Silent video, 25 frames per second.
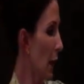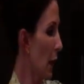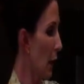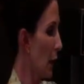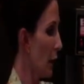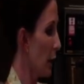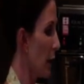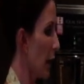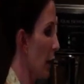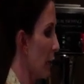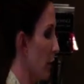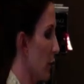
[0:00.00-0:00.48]
That
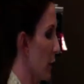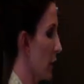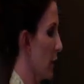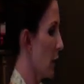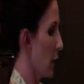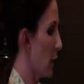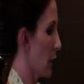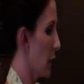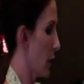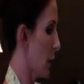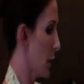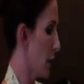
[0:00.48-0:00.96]
vanilla
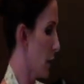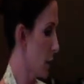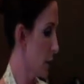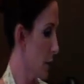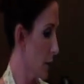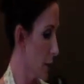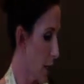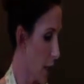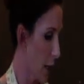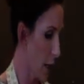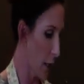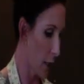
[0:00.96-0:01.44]
is
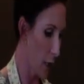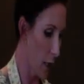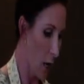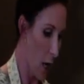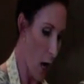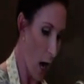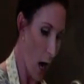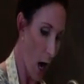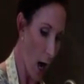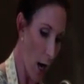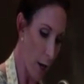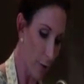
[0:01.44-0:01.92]
a
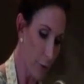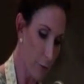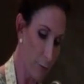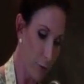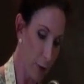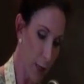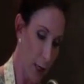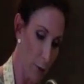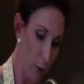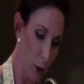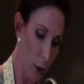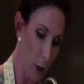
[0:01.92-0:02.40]

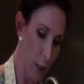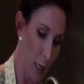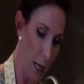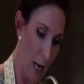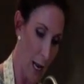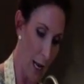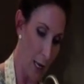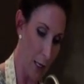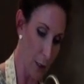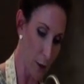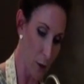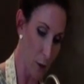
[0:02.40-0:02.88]
flavor
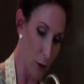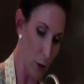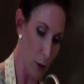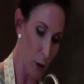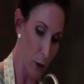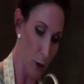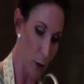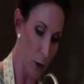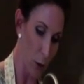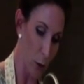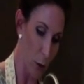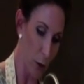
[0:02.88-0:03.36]
enhancer,
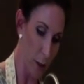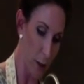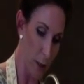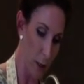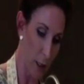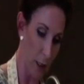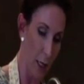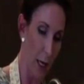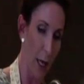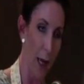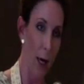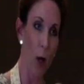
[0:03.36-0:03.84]
so it's going to
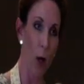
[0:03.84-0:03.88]
help